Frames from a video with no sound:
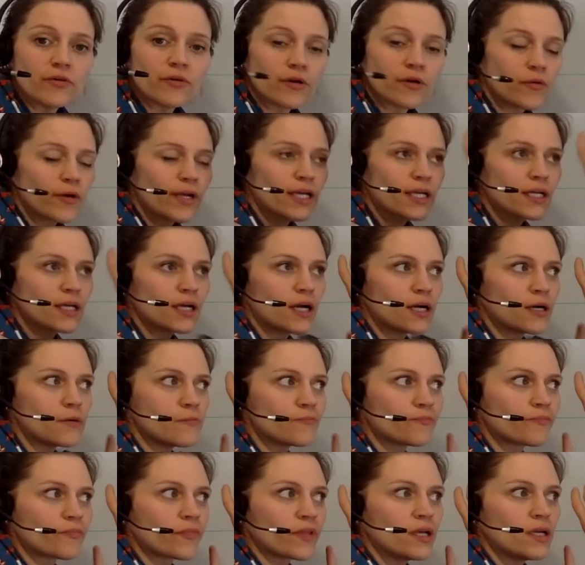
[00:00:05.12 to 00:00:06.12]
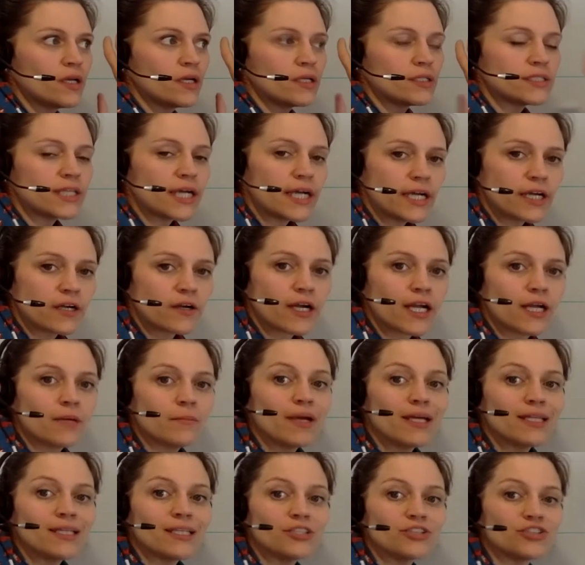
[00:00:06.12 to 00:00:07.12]
a quick diagram
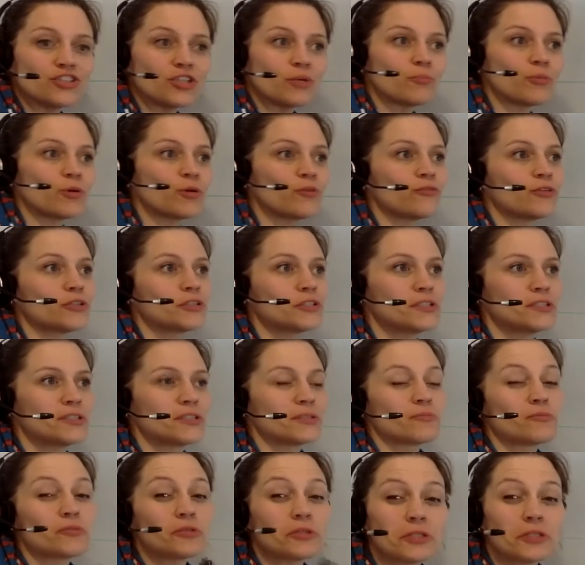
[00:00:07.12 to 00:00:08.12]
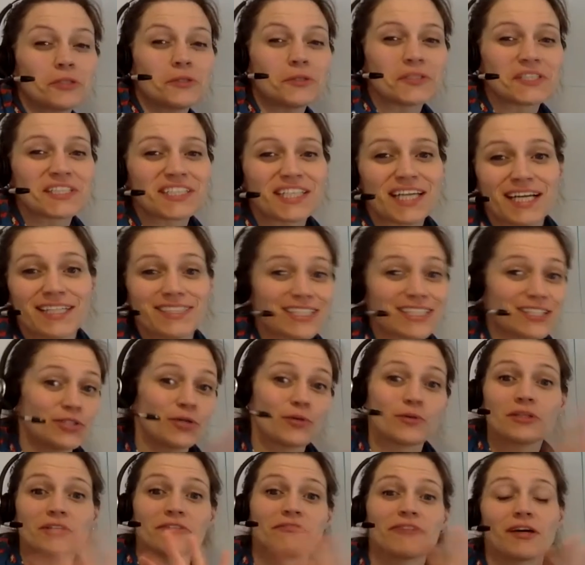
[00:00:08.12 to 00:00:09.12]
and then jump over to some really cool slides I
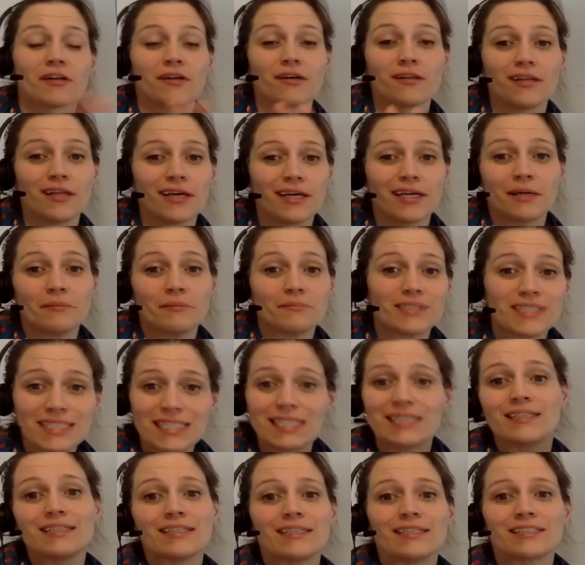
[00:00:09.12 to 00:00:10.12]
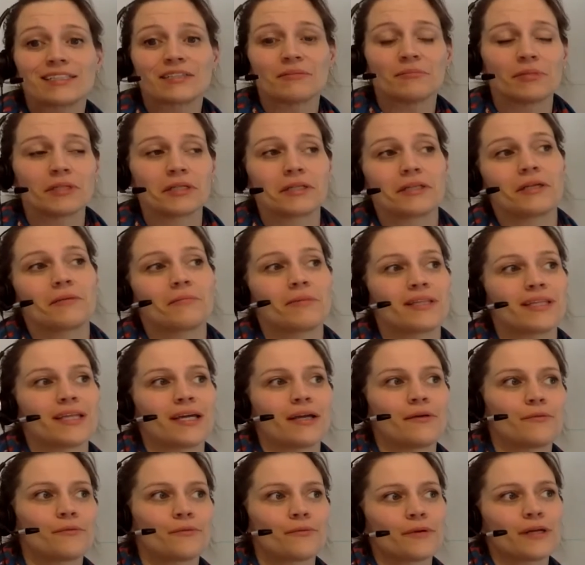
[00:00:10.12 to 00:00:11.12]
totally found online. I'm stealing these completely, but
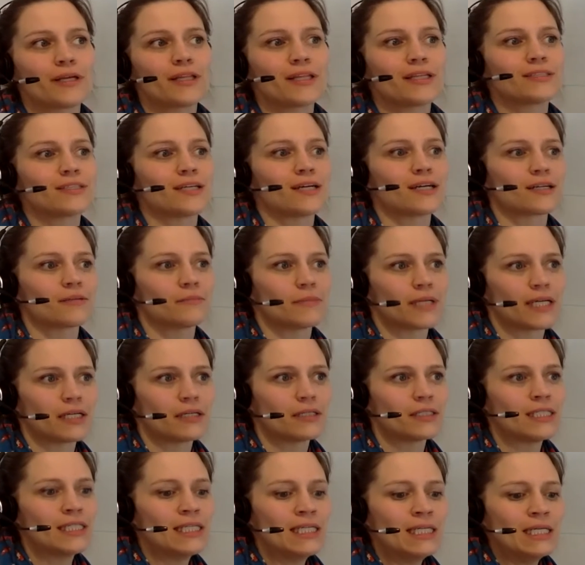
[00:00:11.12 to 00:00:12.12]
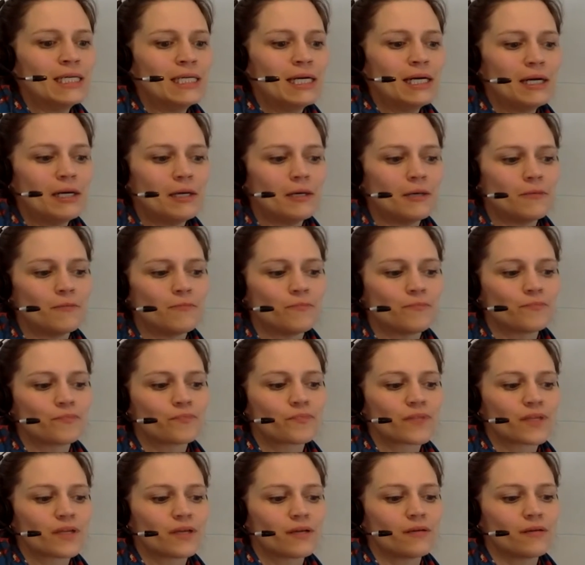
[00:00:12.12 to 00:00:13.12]
they really talk about,
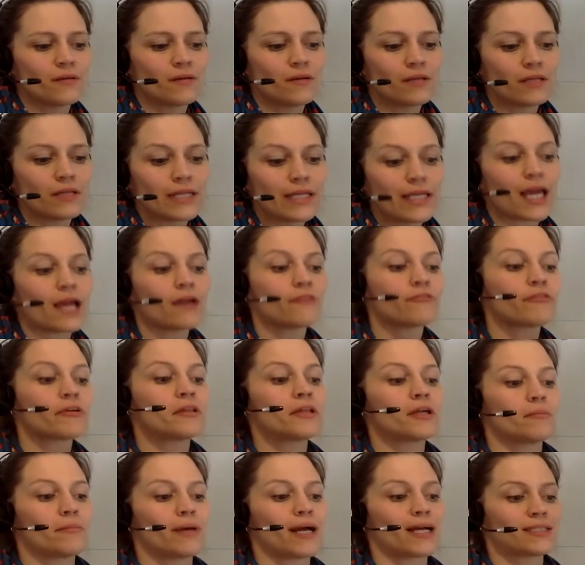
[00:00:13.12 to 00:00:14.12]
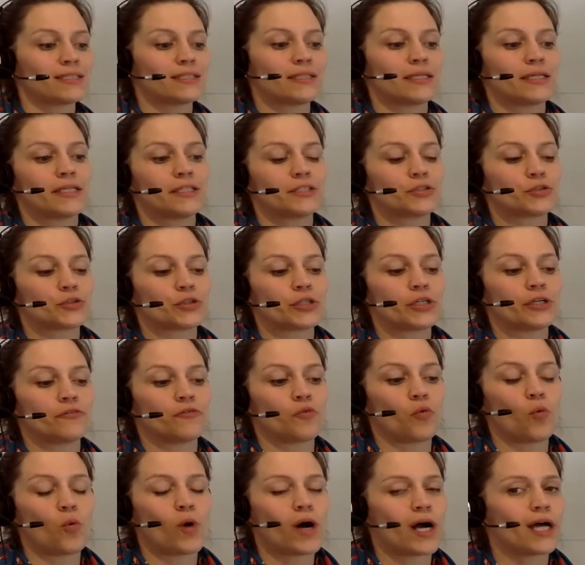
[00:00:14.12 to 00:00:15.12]
link everything back to the history of
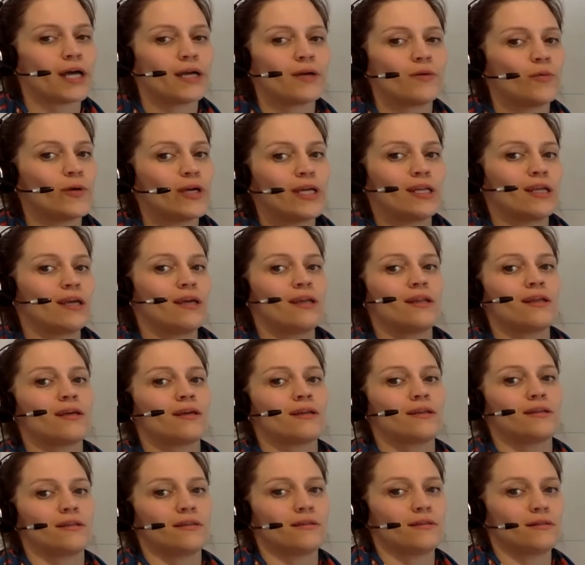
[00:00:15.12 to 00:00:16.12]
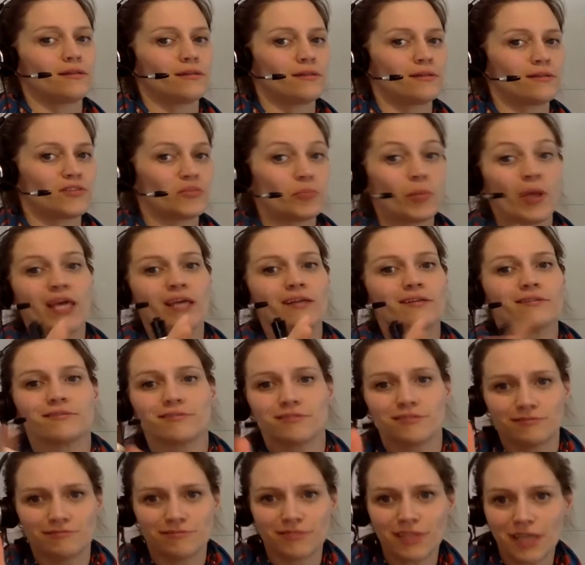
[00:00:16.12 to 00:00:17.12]
why we needed spin
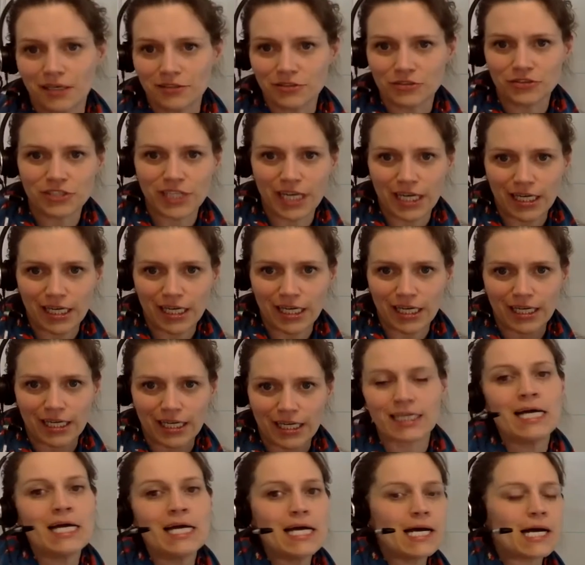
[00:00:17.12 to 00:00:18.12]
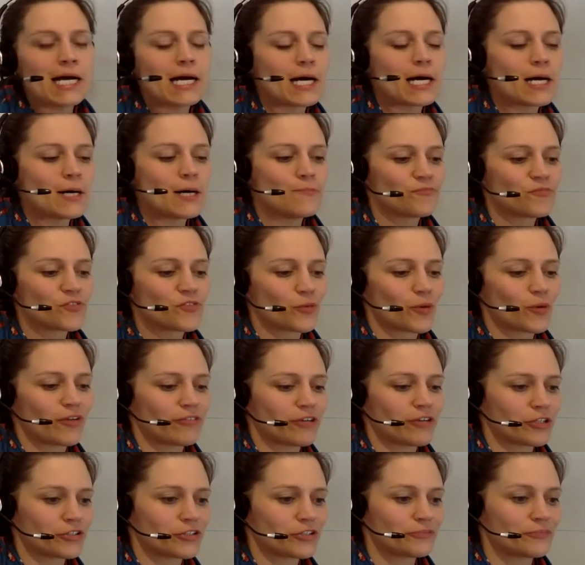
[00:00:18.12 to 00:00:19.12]
understanding for the wave
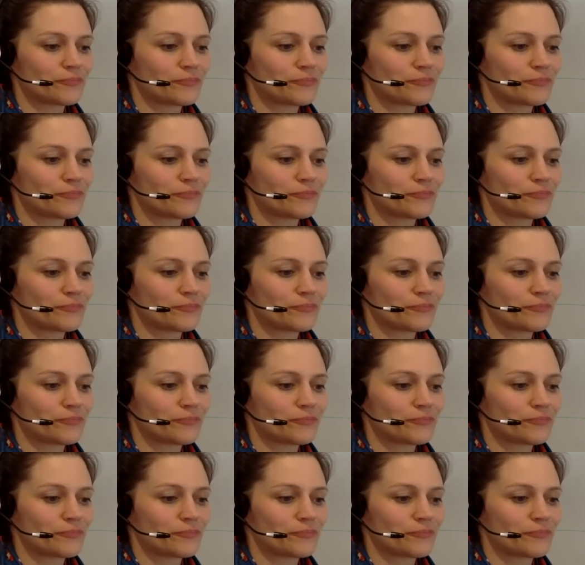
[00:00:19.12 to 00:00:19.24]
function.